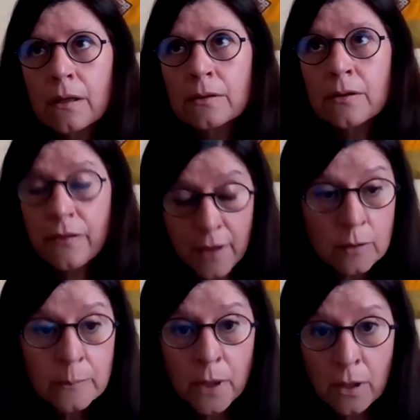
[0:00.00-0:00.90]
The
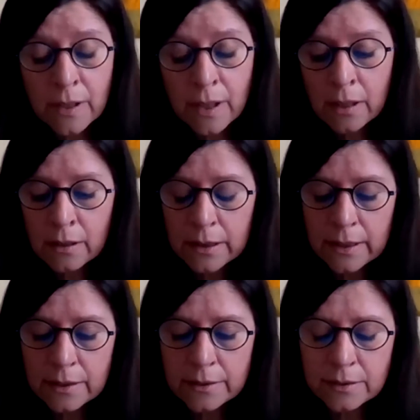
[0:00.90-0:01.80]
Third Murder,
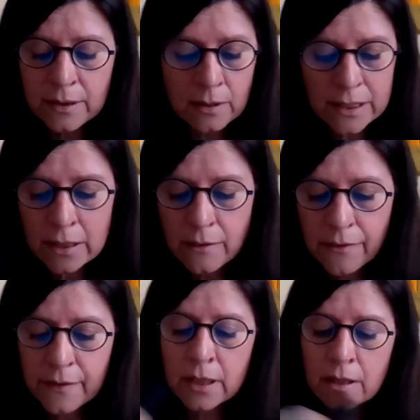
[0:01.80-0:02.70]
the legal
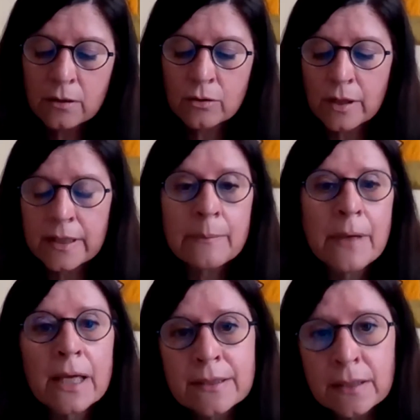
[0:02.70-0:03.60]
thriller Koreeda
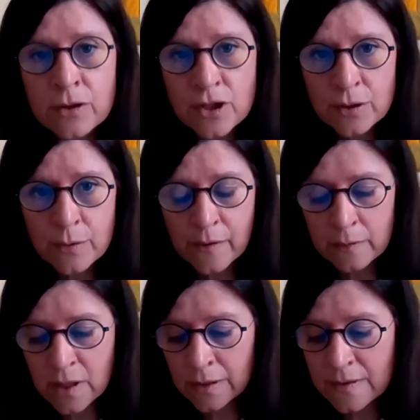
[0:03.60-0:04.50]
made in
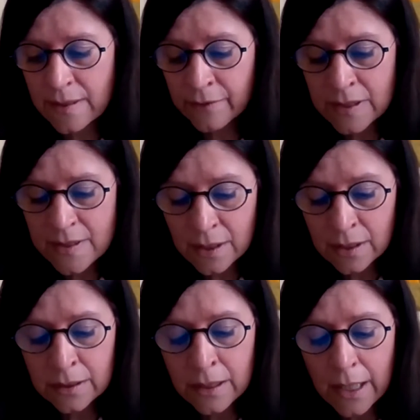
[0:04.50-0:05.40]

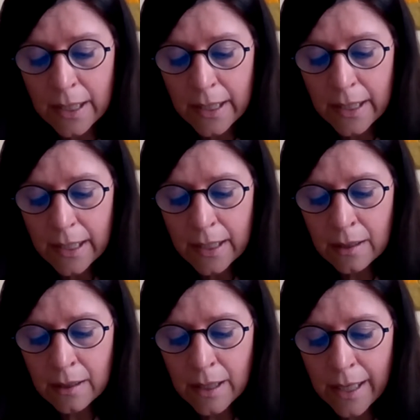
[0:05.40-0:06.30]
2017,
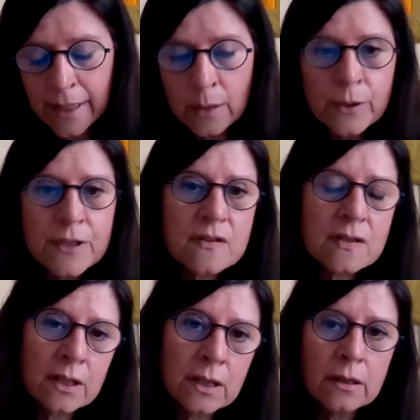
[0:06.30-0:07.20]
again, we
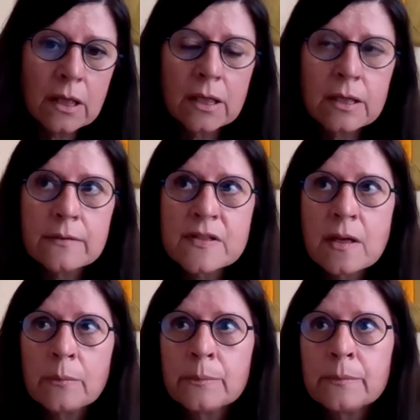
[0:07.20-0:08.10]
see
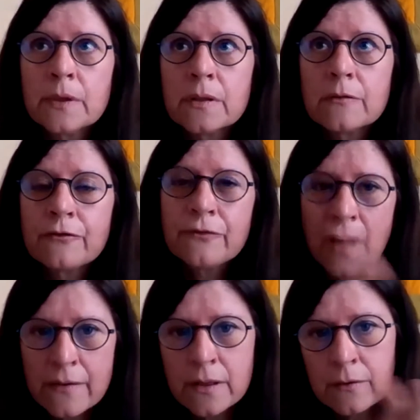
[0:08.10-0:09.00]
some
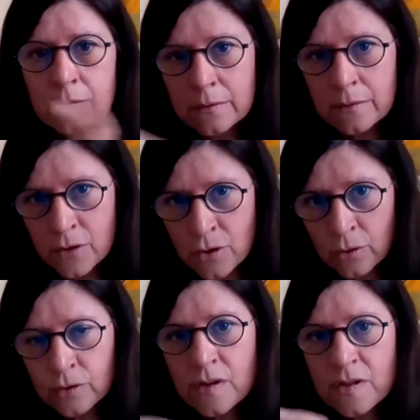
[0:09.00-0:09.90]

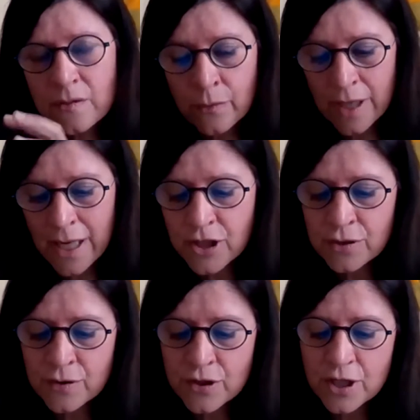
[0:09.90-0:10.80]
father-daughters
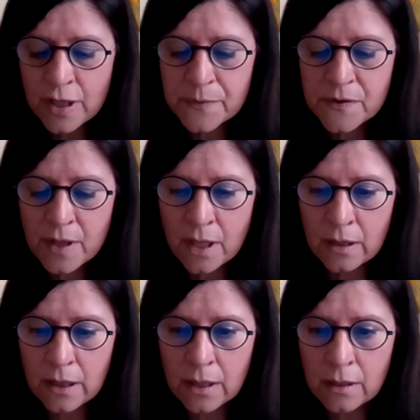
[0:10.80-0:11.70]
relationships
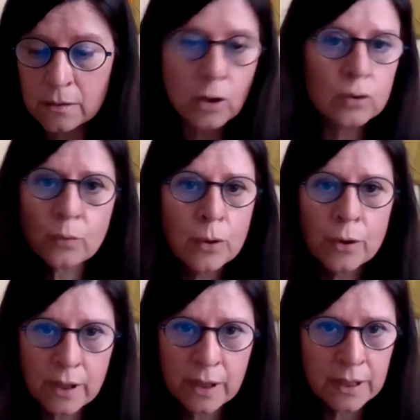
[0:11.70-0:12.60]
not
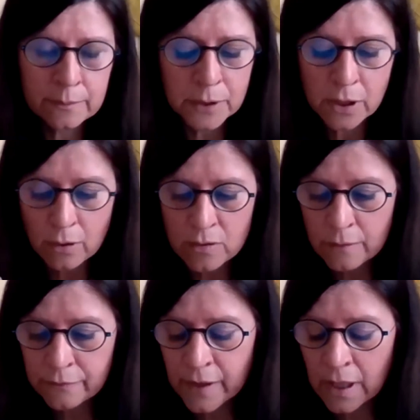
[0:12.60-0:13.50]
working because
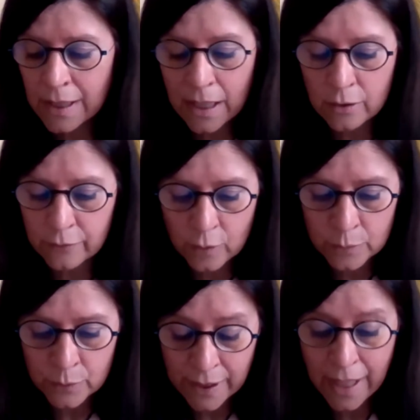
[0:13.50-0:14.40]
of lack of
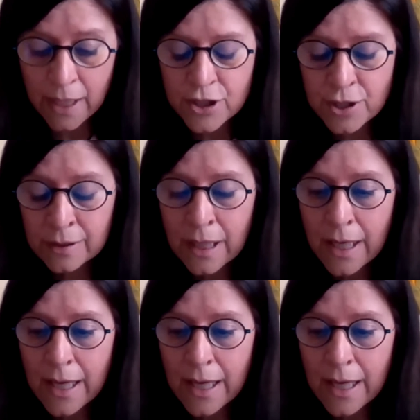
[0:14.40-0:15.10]
communication.